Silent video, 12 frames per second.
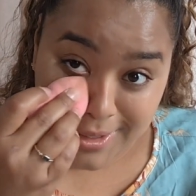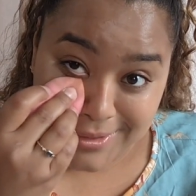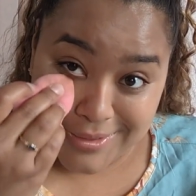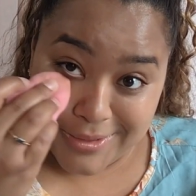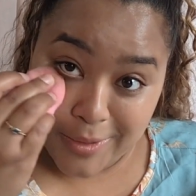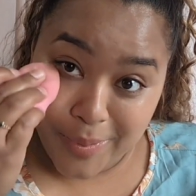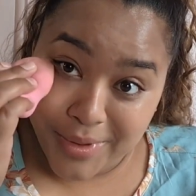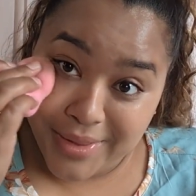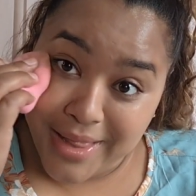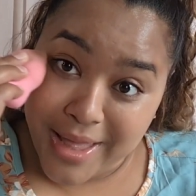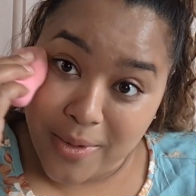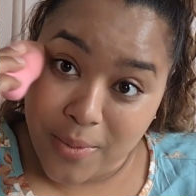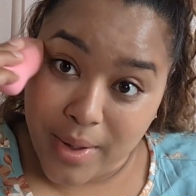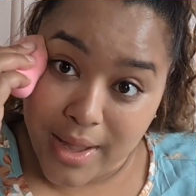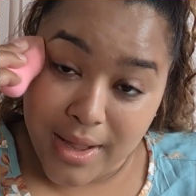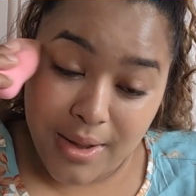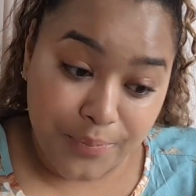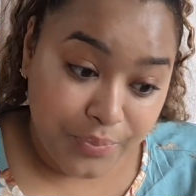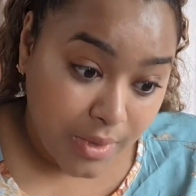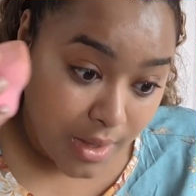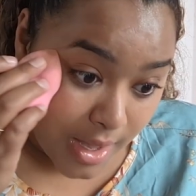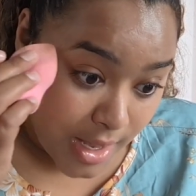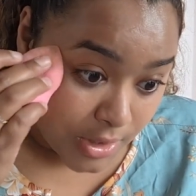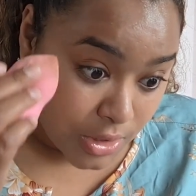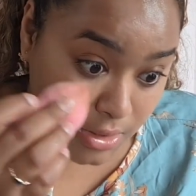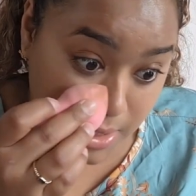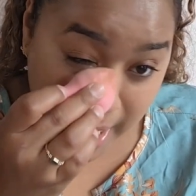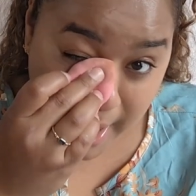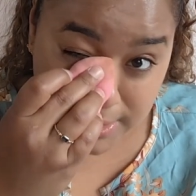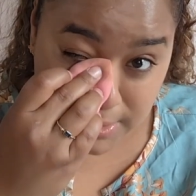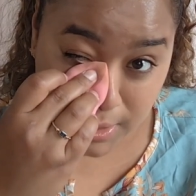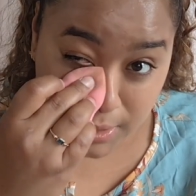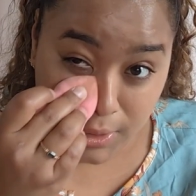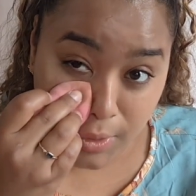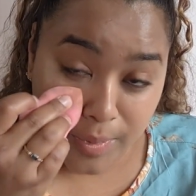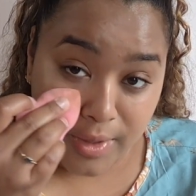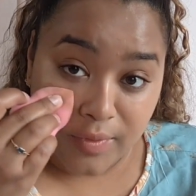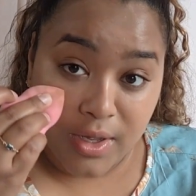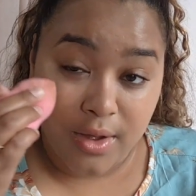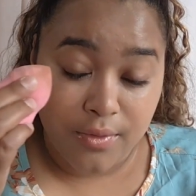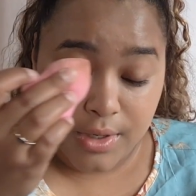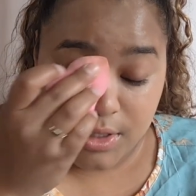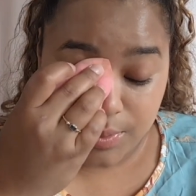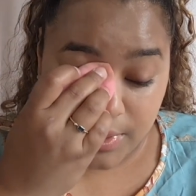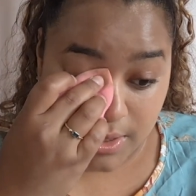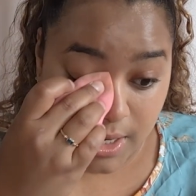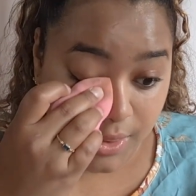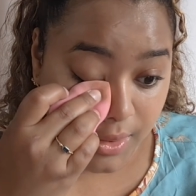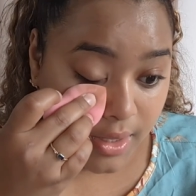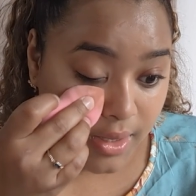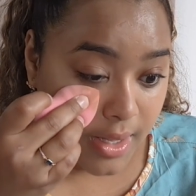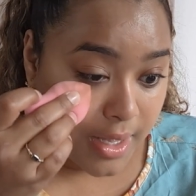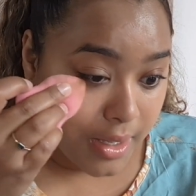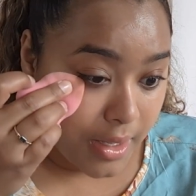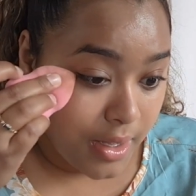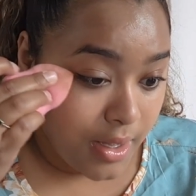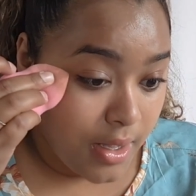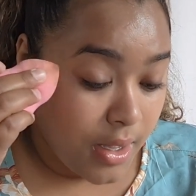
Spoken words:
super lightweight and just adds a little bit of coverage, but nothing like